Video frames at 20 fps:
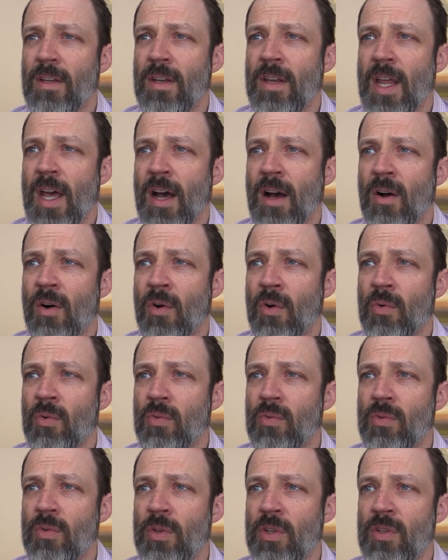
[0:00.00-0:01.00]
Now,
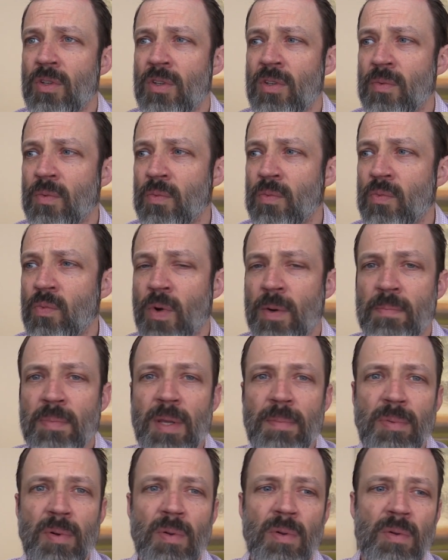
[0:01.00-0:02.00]
when
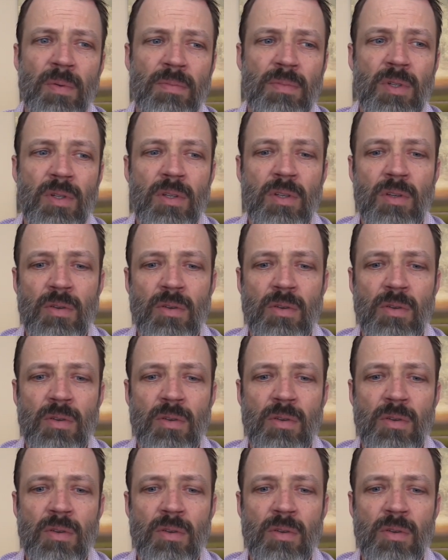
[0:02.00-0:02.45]
people